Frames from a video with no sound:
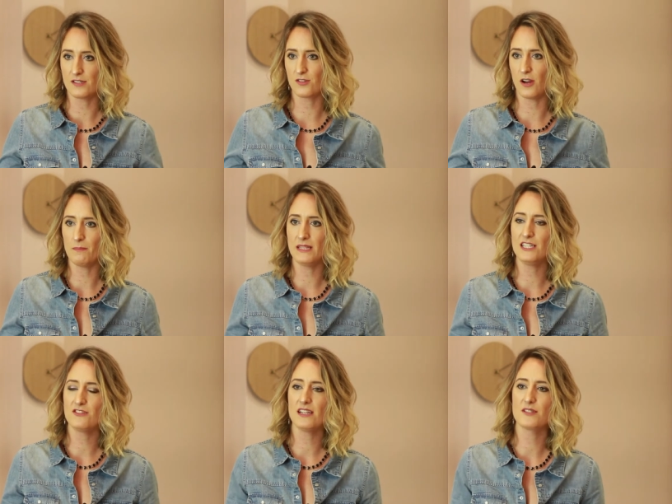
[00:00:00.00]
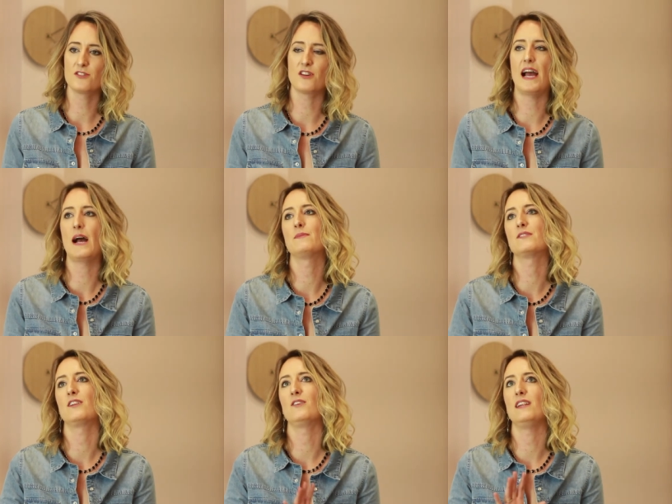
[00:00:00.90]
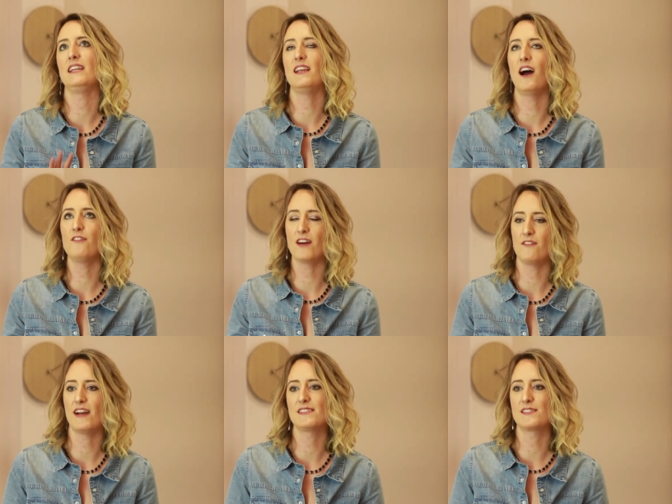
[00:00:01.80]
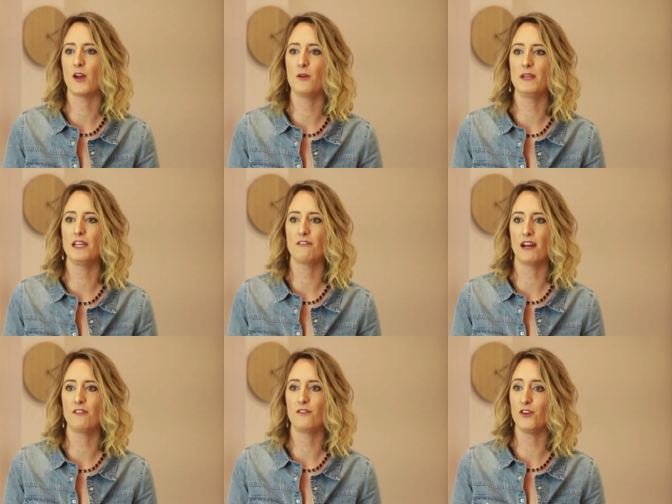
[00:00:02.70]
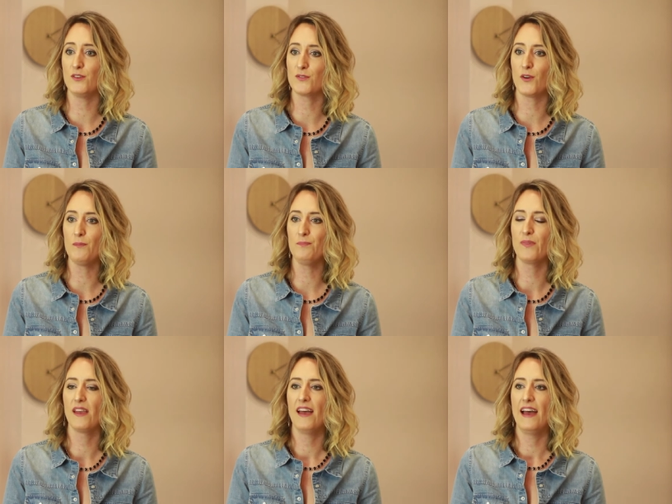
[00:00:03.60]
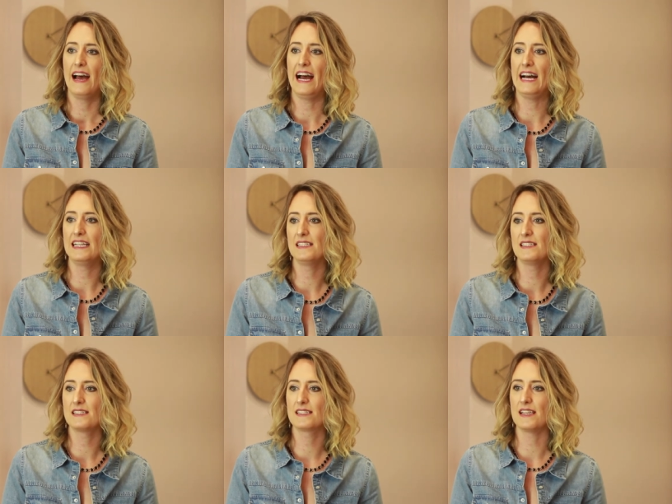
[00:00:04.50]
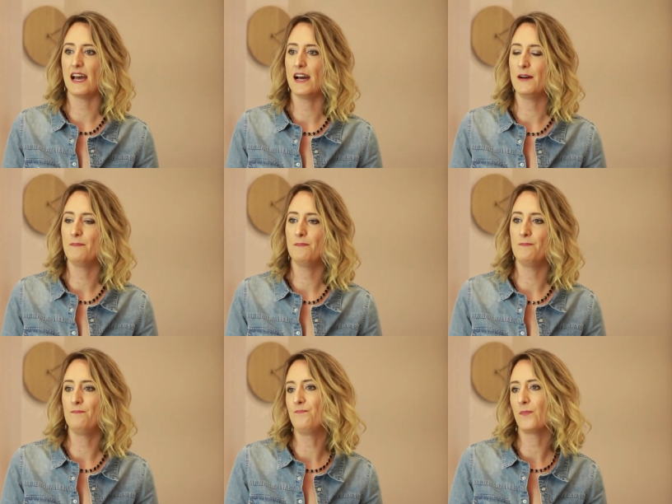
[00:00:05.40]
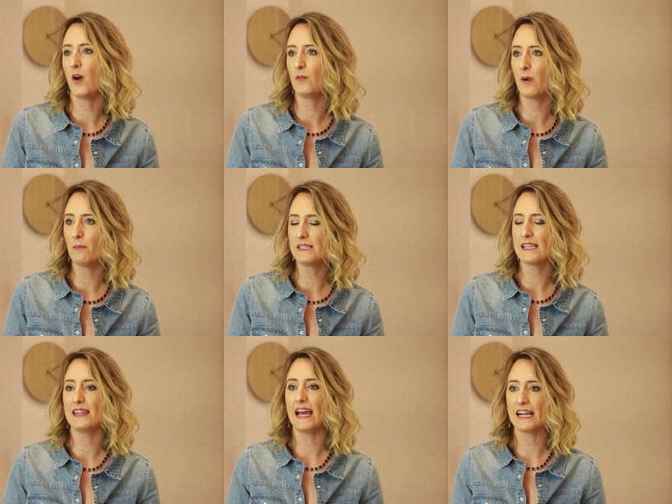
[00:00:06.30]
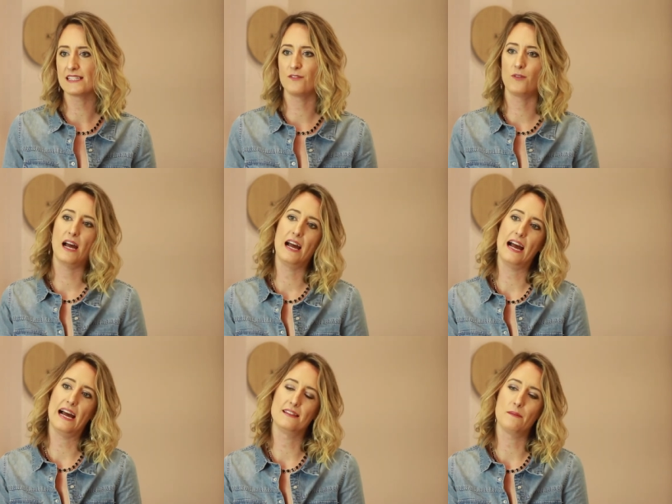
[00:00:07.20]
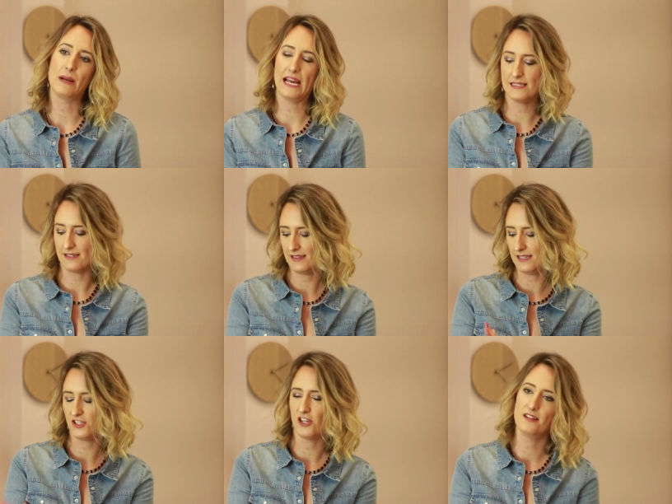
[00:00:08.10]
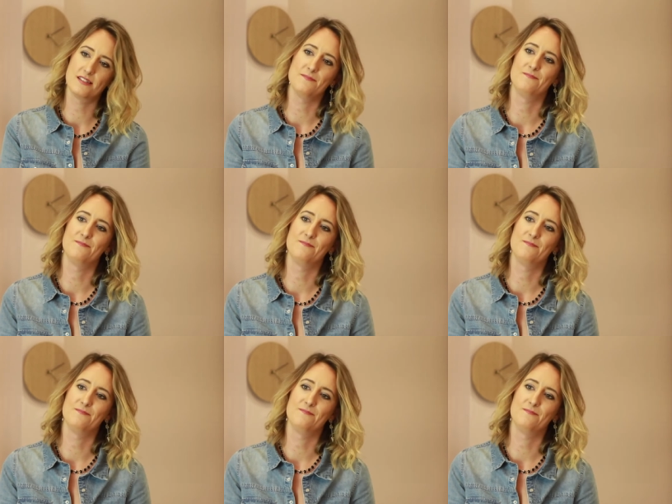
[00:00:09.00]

striped midi dress, which I absolutely love and I've had so many great reviews from. And I would probably say the activewear and the blazer and this shirt.